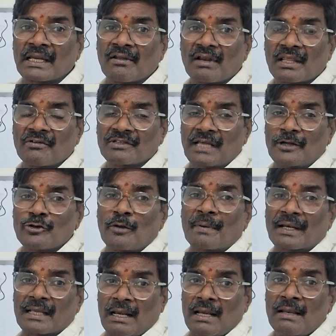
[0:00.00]
will give the
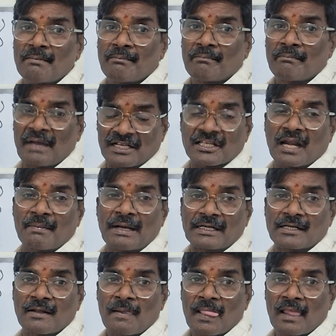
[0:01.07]
numerical
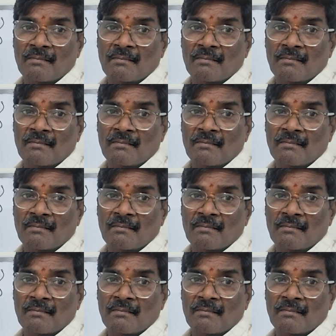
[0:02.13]
measurement,